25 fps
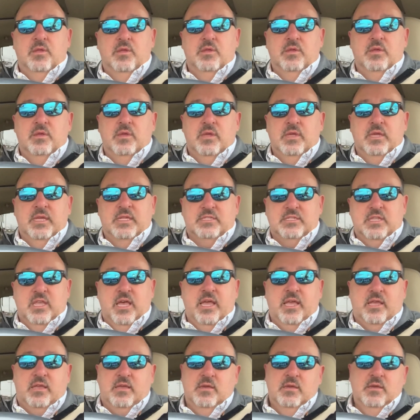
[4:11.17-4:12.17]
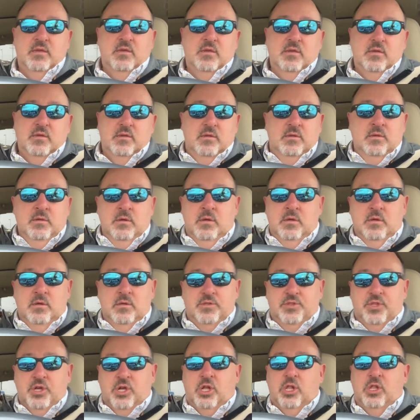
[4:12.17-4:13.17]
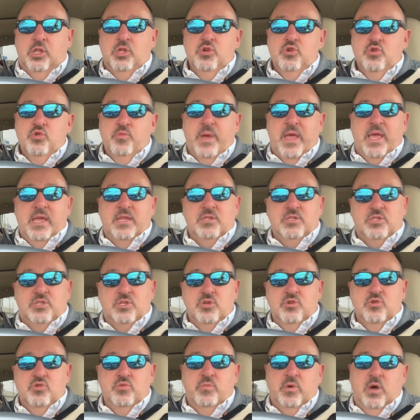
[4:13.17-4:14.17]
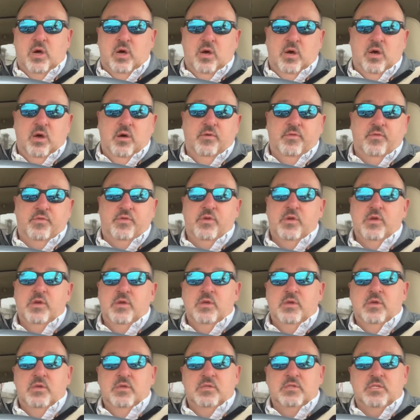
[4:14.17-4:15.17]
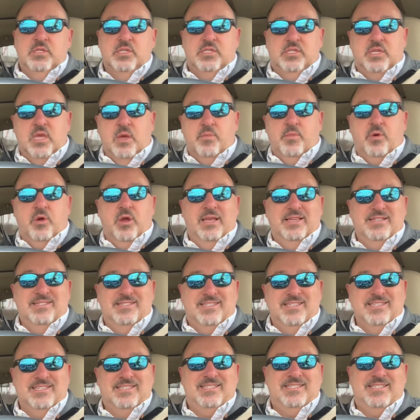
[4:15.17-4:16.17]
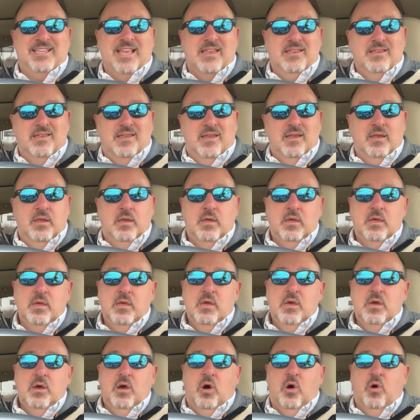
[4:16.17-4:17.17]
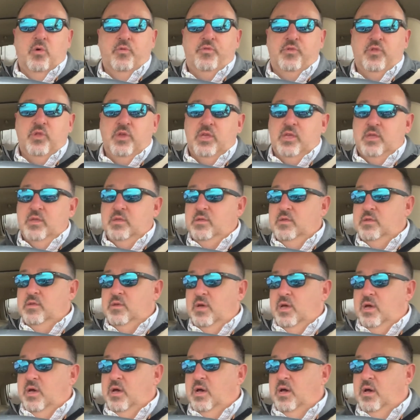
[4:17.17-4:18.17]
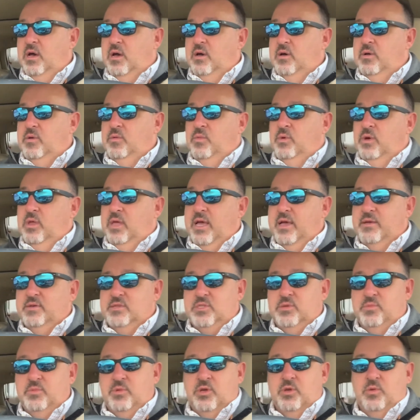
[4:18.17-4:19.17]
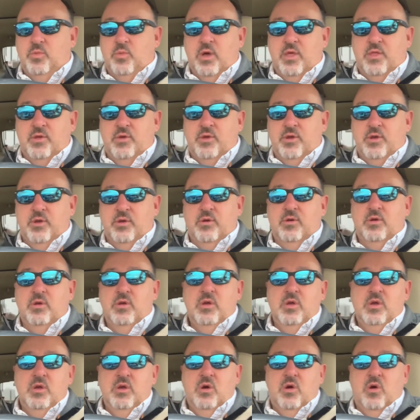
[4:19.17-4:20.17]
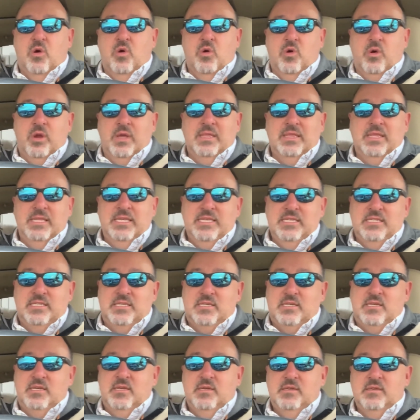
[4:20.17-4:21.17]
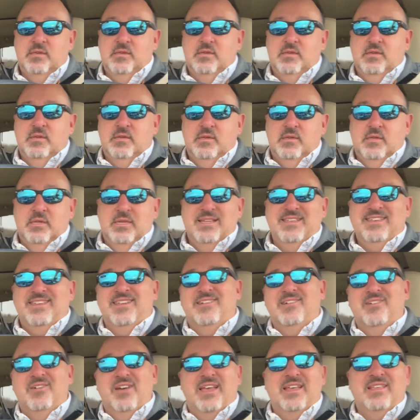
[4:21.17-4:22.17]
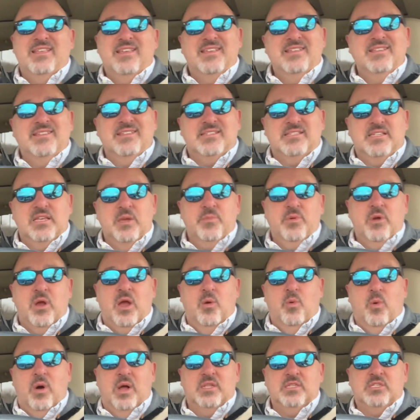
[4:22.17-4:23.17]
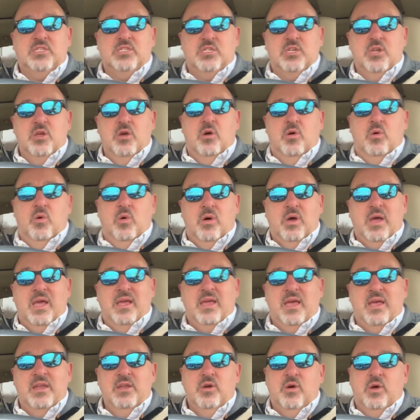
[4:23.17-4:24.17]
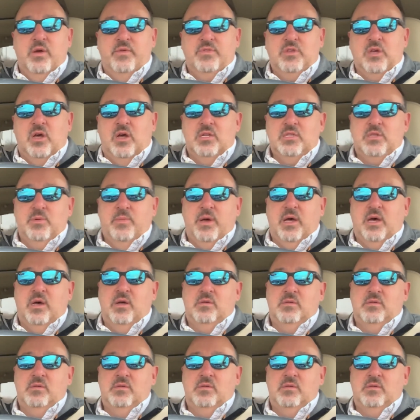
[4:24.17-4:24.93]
it's like the gloom and doom of December has descended. Hopefully, we'll have some good weather here, or at least, in December I want snow. I know I've talked about